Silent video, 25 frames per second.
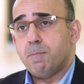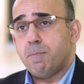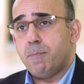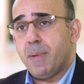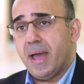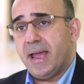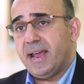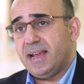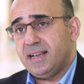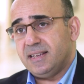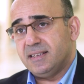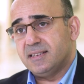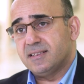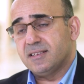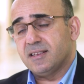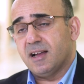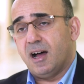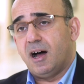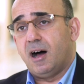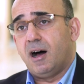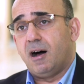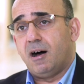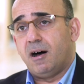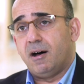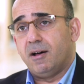based
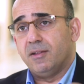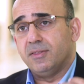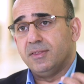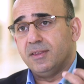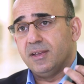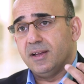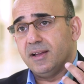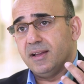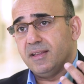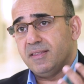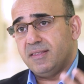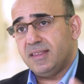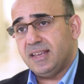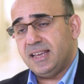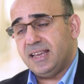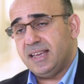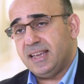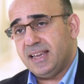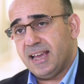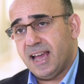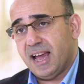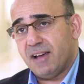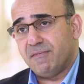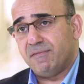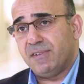on
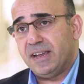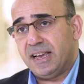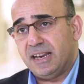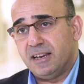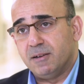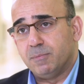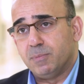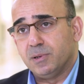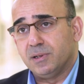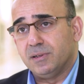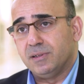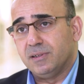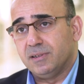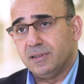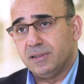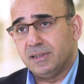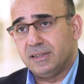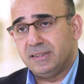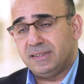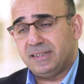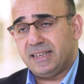the available